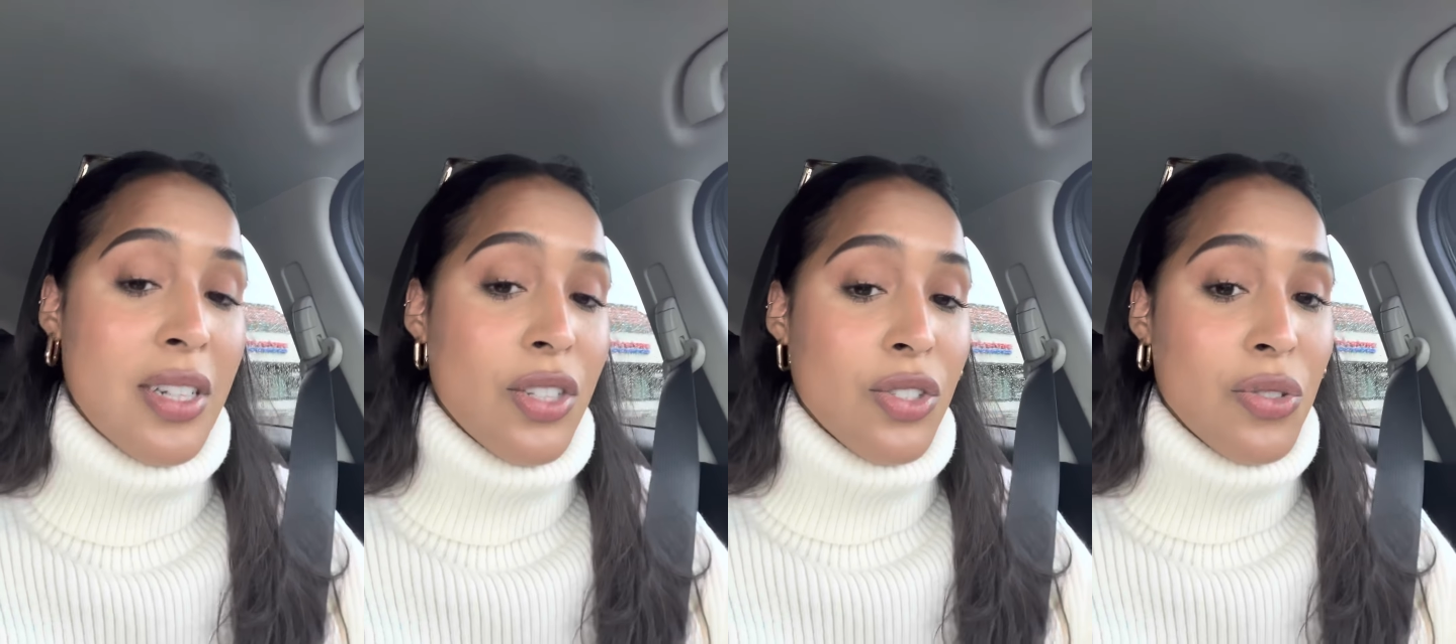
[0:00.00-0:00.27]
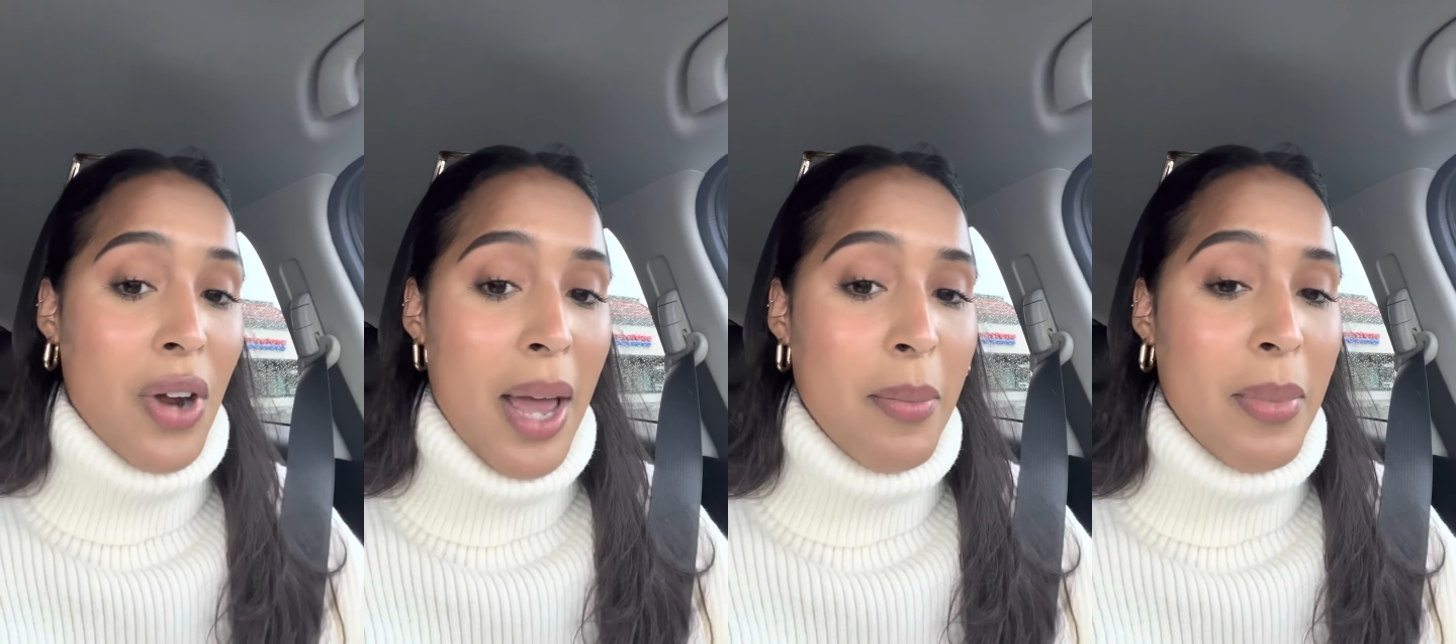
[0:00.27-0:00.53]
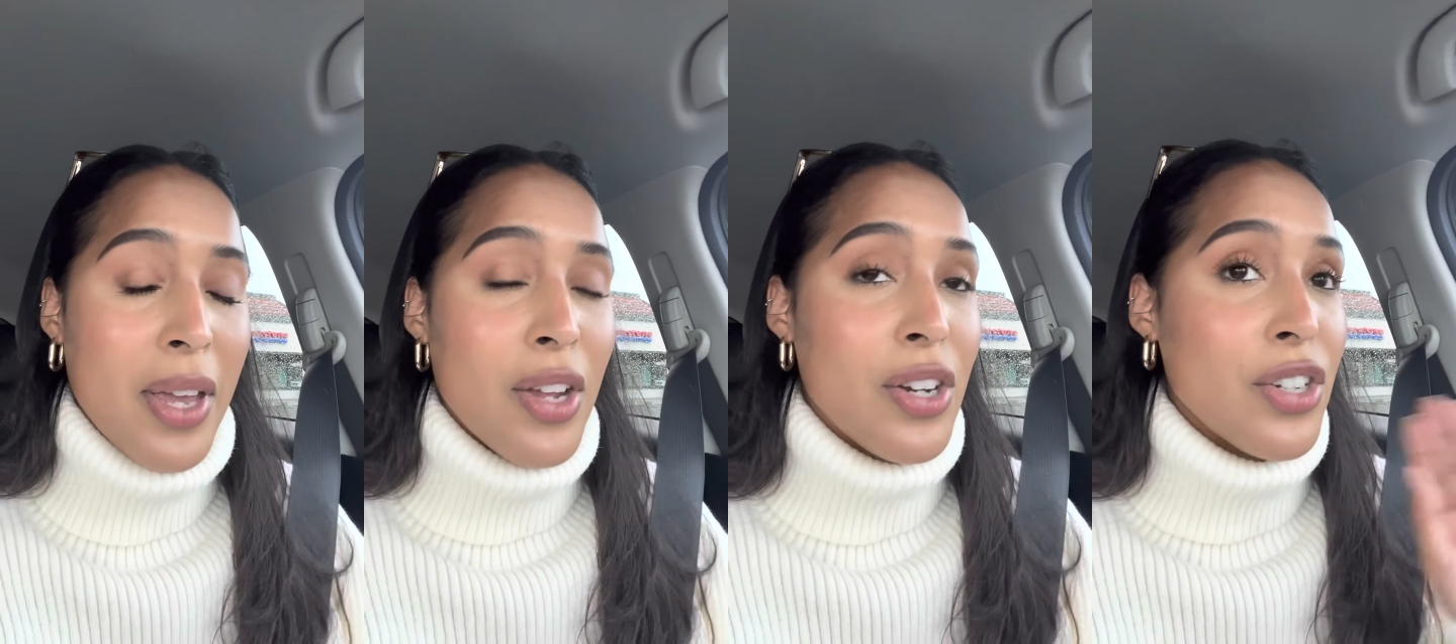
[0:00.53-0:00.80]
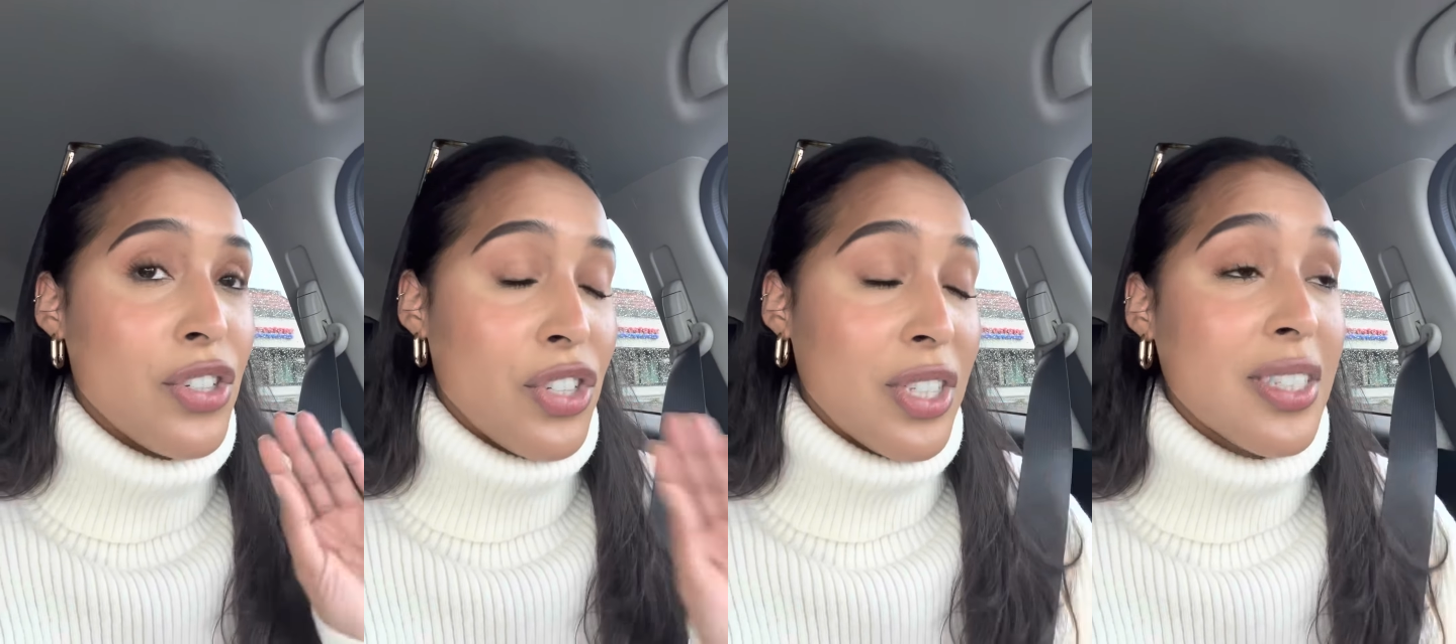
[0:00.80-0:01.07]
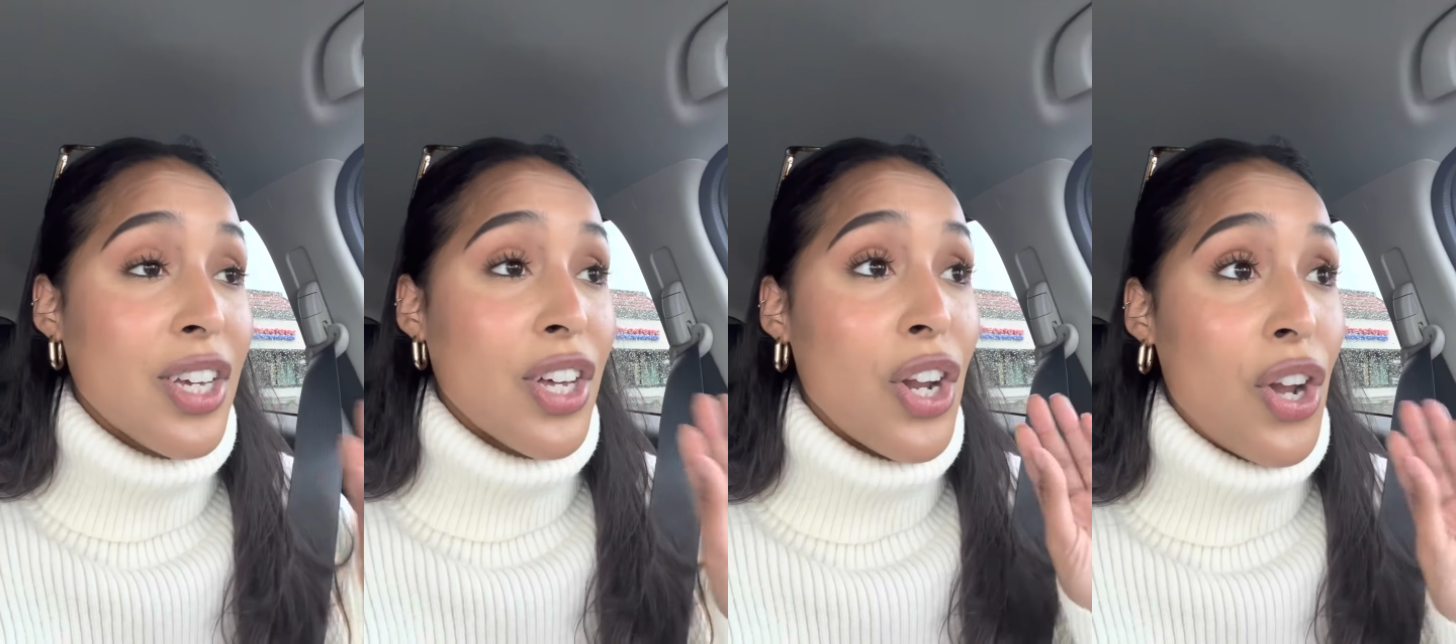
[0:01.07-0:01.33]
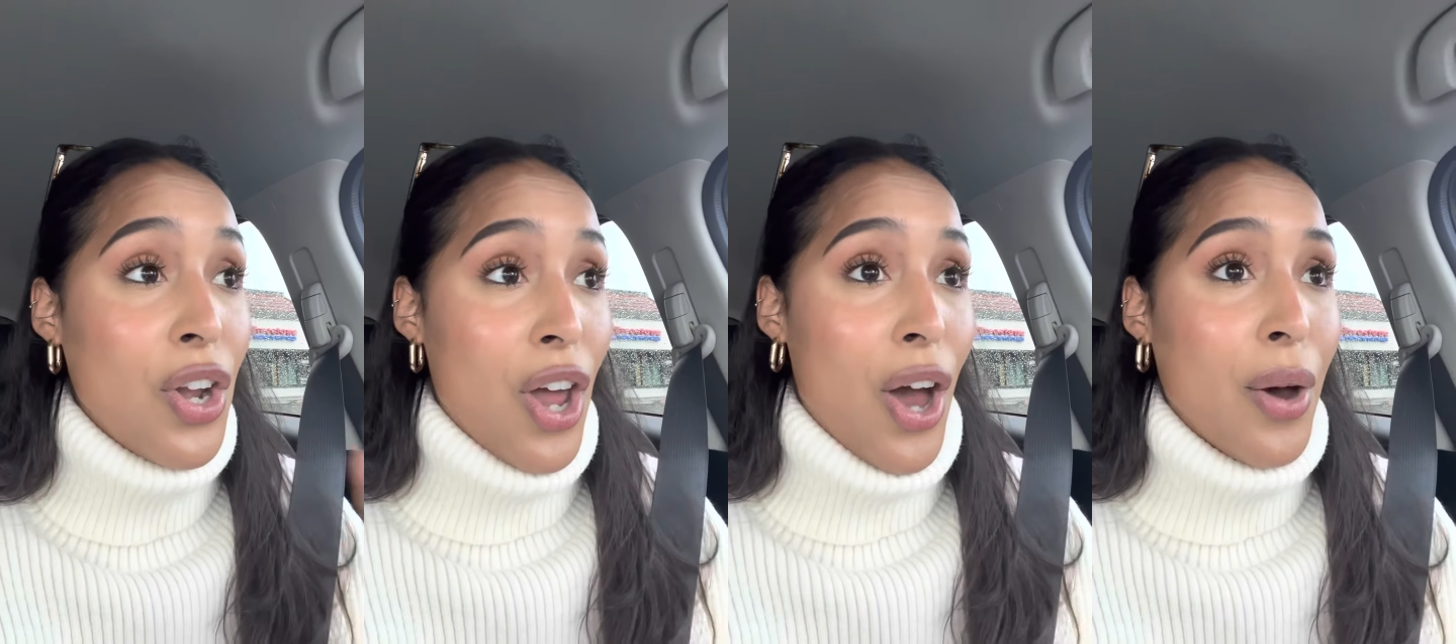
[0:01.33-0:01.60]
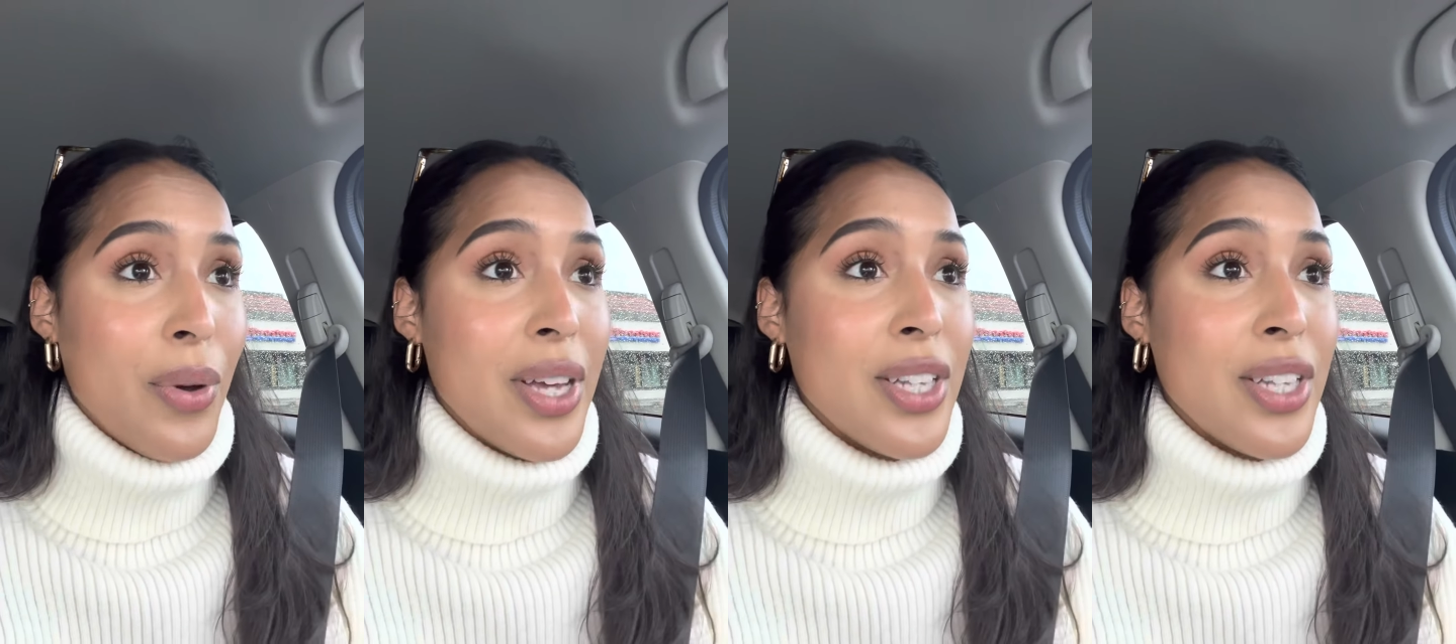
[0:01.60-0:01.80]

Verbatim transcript: describe it. You're just gonna know.